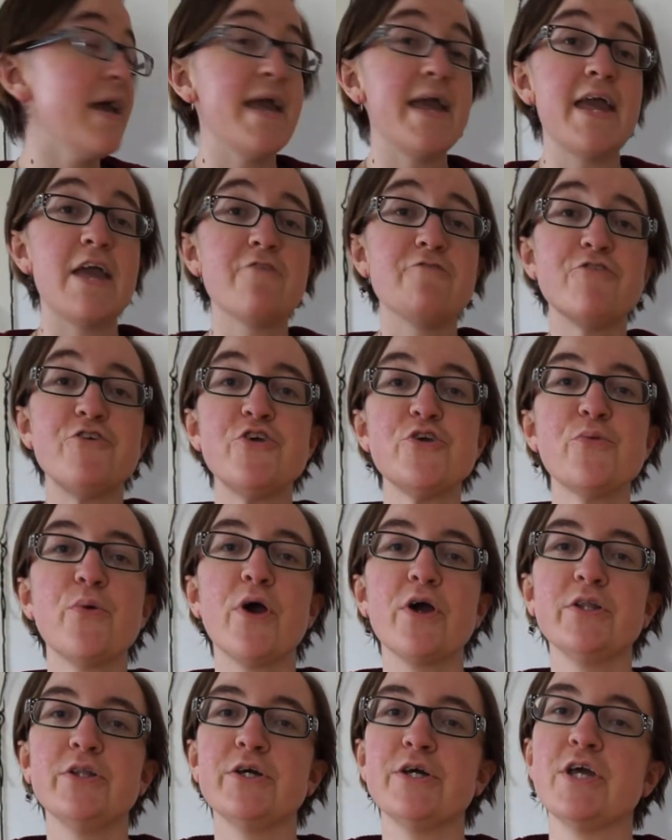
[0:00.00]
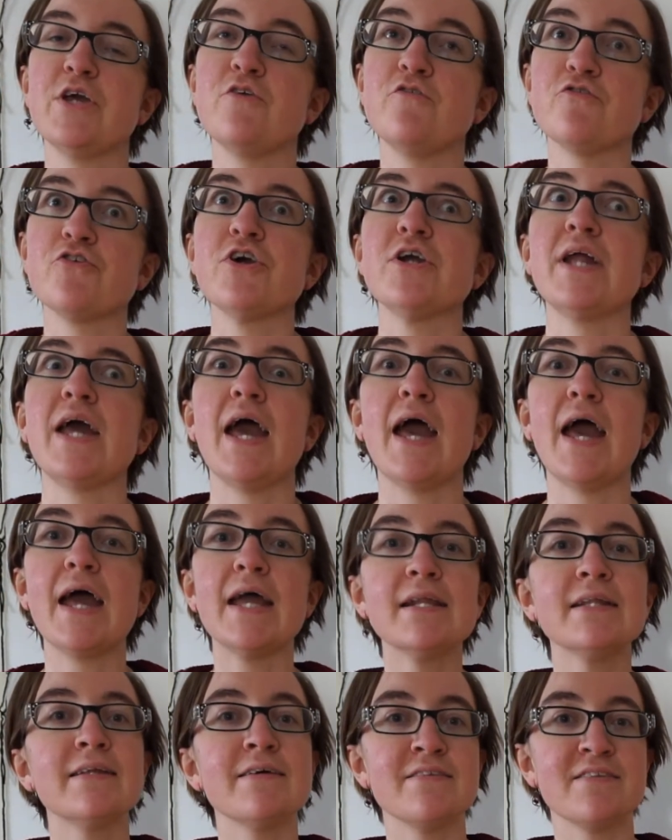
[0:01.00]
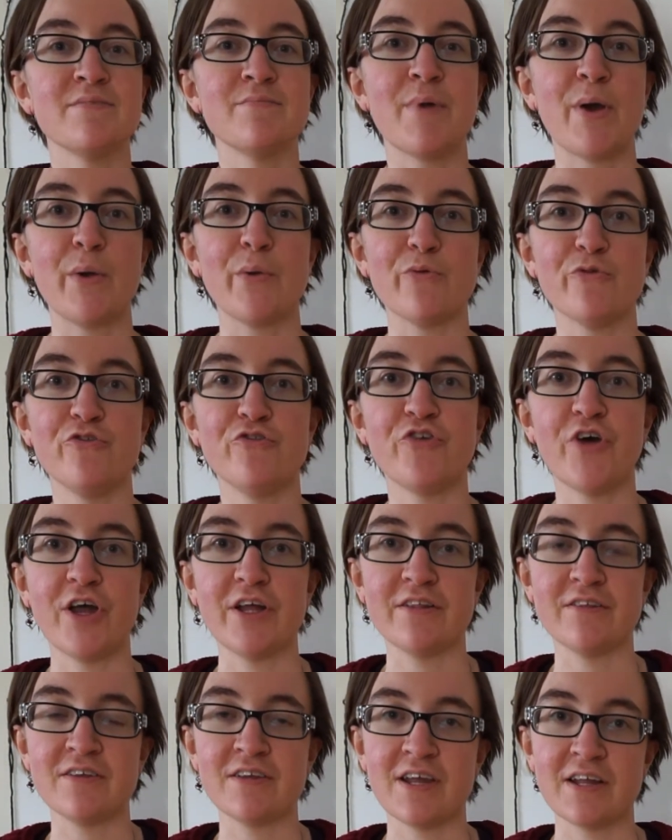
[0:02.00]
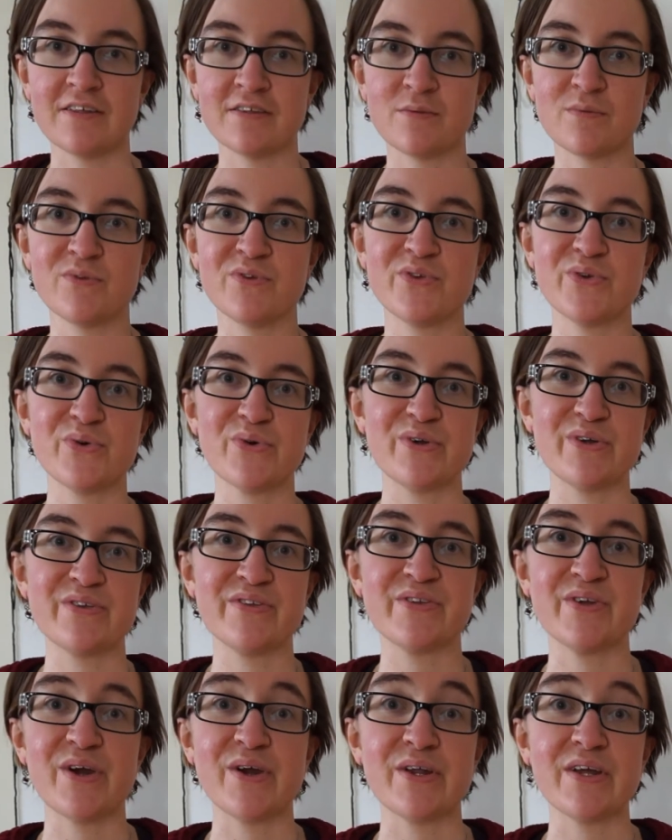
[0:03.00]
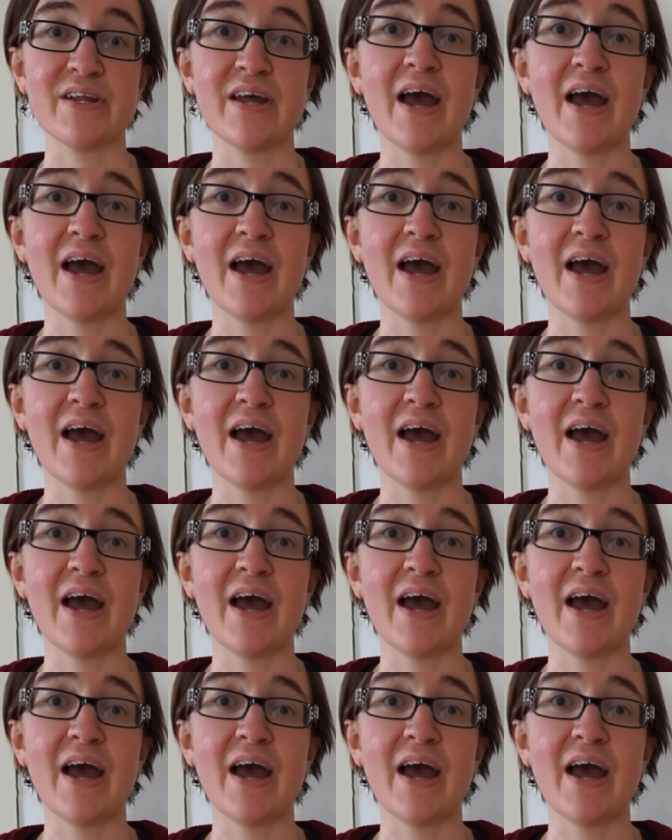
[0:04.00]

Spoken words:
If you are looking for an endless amount of fun to get some stories started,